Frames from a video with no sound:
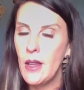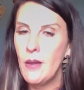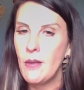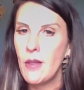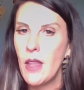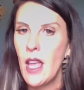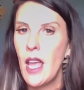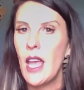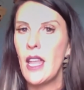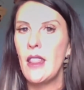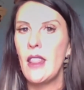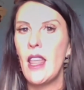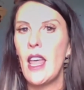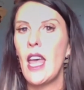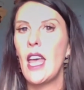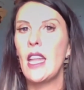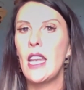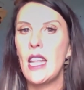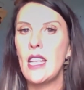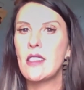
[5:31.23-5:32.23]
and
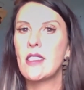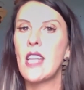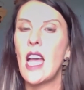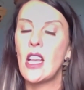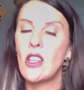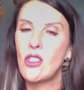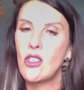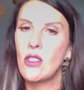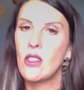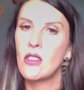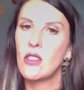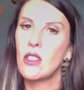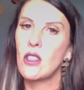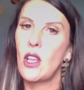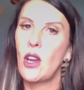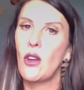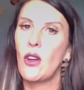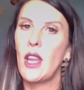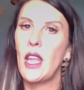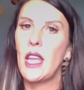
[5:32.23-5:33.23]
then it's not until the
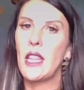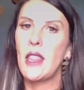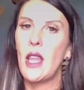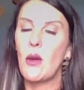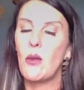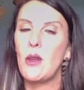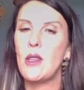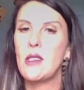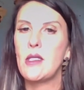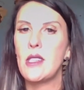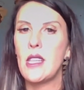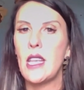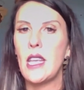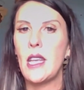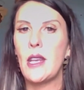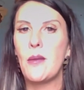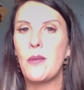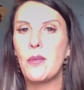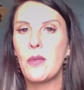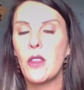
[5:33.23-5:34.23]
Silurian that we
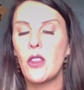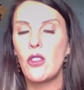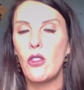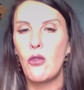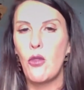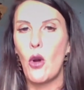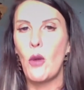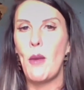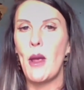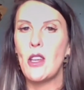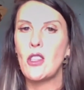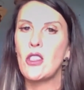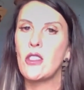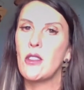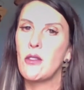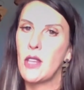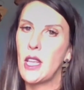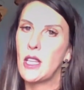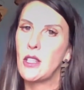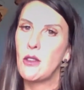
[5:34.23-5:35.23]
see the formations of
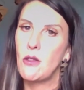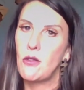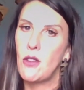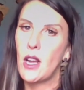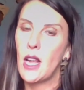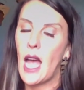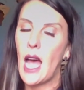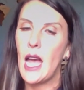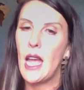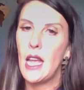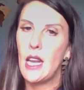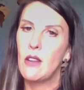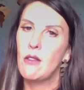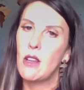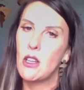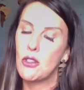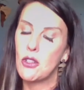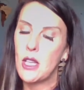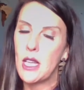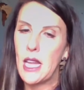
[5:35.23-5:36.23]
Kingdom Fungi and
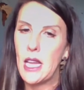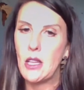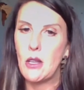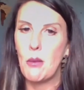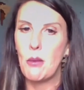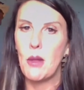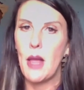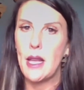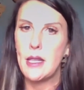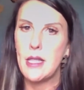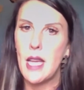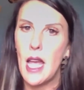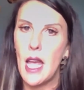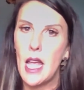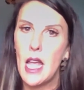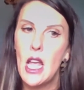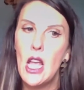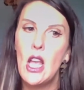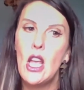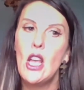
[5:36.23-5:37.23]
eventually Kingdom Plantae.
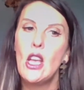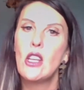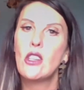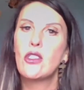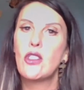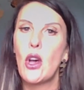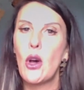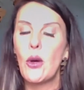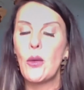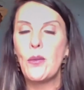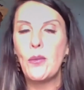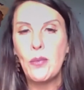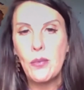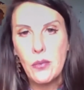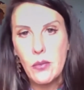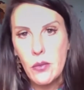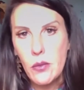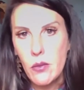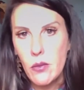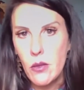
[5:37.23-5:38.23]
So
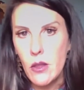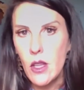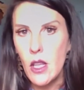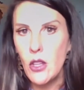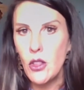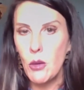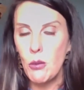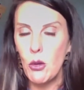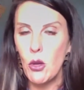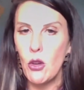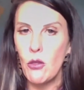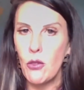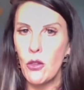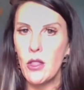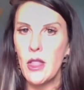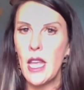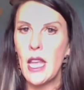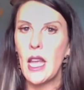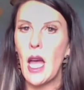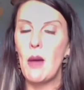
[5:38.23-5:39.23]
the beautiful
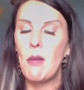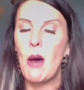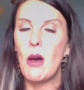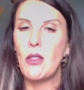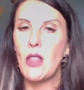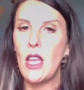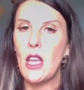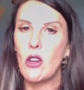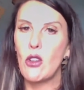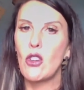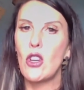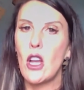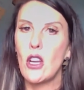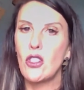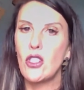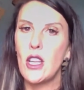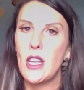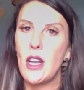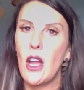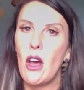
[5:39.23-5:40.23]
thing about the
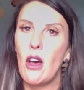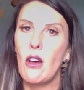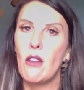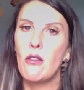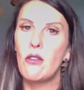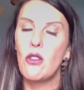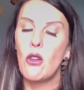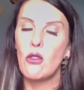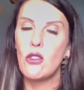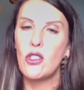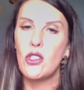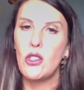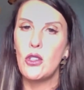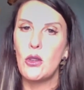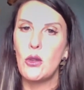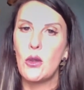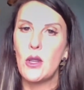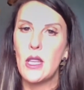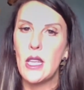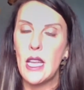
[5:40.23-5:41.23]
introduction of those
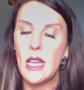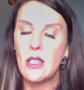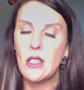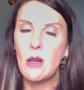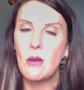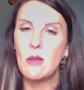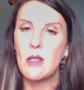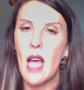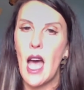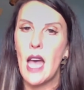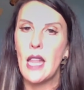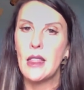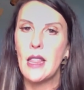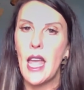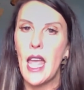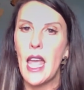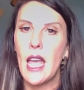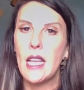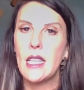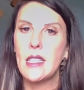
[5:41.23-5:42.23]
2 kingdoms on
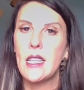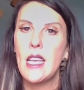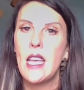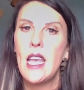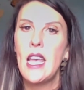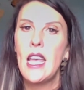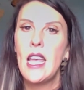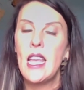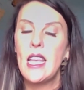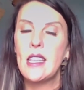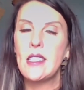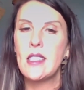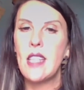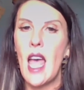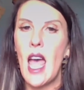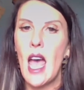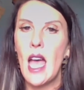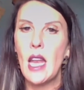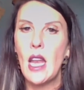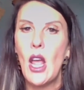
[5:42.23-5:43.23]
land is
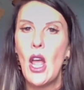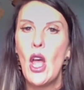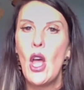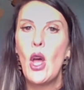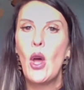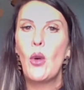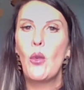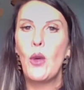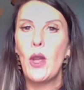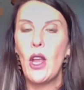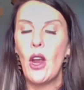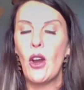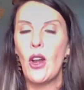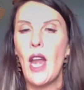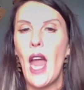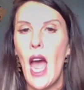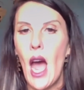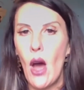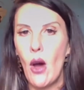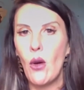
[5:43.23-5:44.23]
that we are
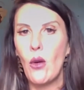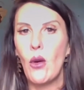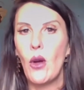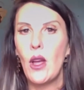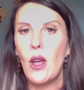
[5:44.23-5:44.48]
now